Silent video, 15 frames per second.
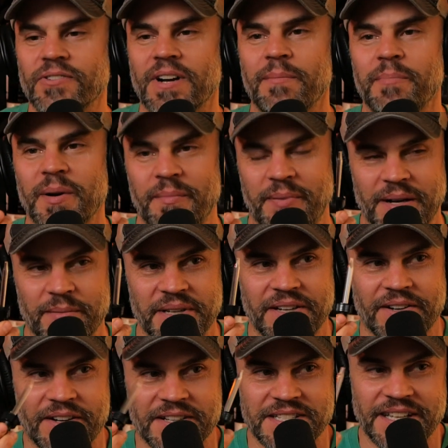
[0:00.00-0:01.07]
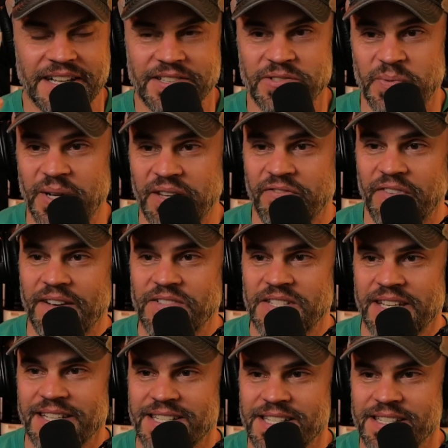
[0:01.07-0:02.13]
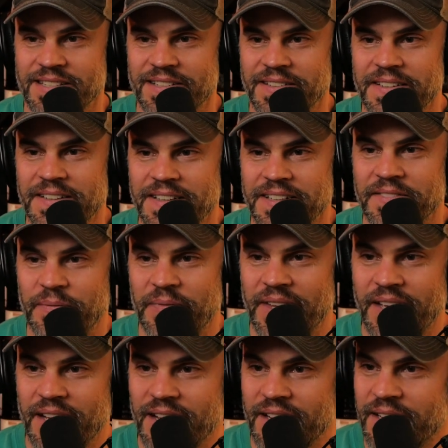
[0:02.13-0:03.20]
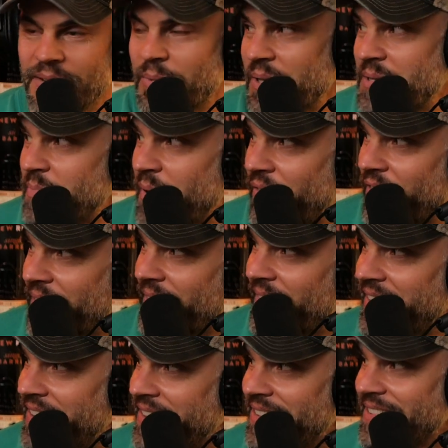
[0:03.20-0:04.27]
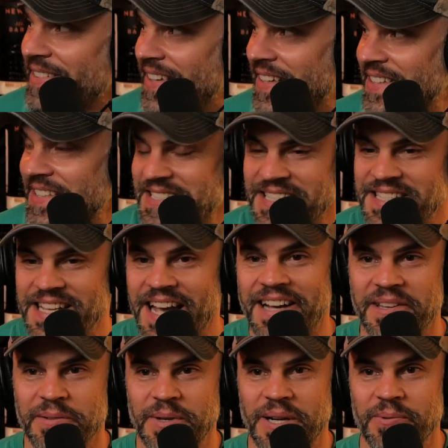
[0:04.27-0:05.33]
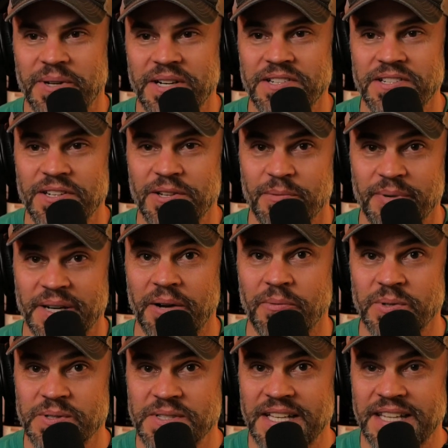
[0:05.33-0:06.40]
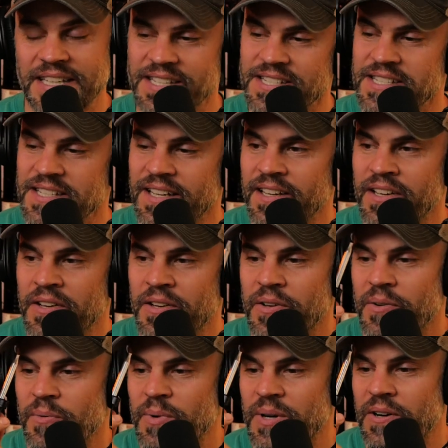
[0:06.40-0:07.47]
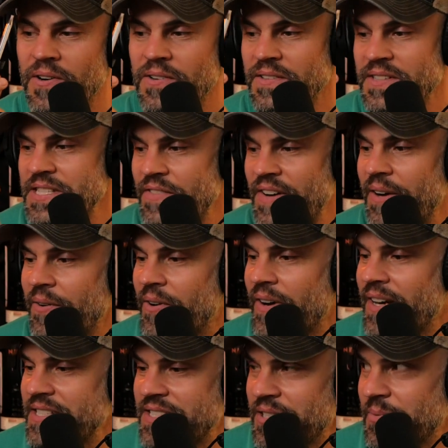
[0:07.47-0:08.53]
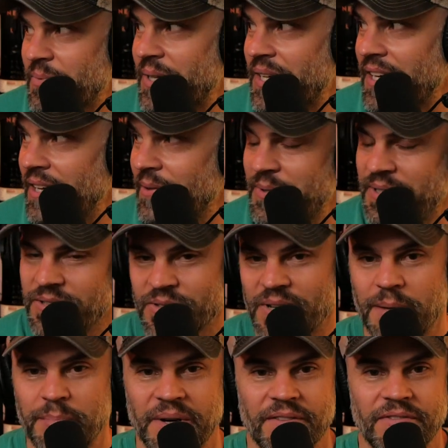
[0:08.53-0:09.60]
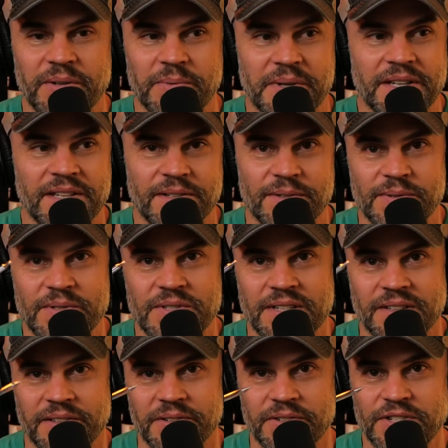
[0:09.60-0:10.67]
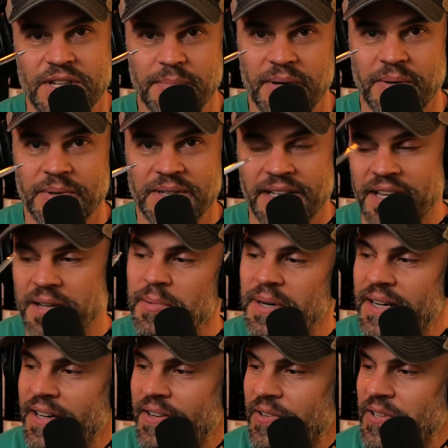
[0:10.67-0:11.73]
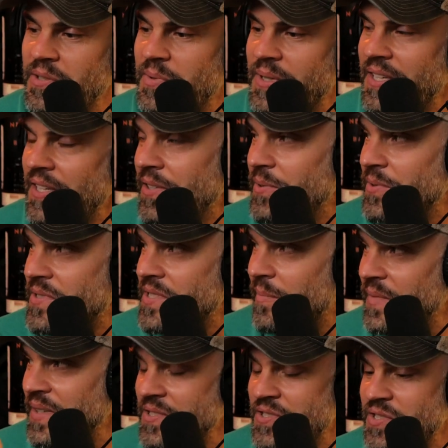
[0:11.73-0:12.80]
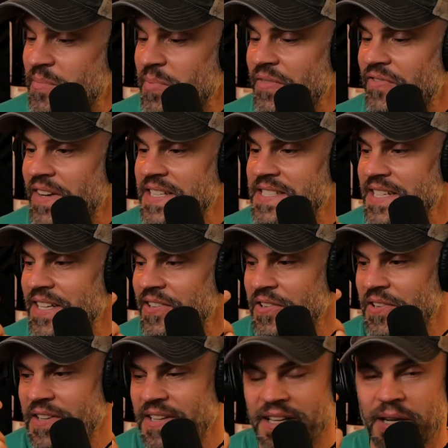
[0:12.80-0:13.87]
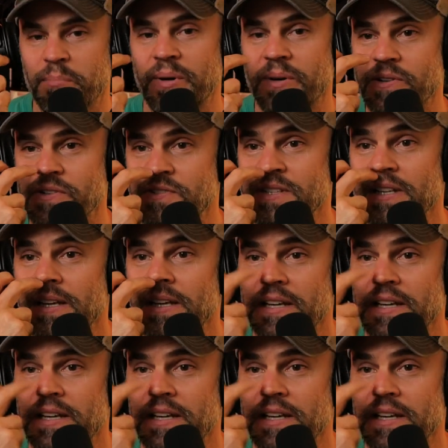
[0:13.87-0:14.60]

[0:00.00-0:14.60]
dropper probably costs like 25 cents, and it works perfectly. It does exactly what I wanted to do. But I will say this, regardless of how crazy you want to get with your dropper, if you want to use a little cheapo one like mine, or you want to use something super fancy and nerdy like Paul's,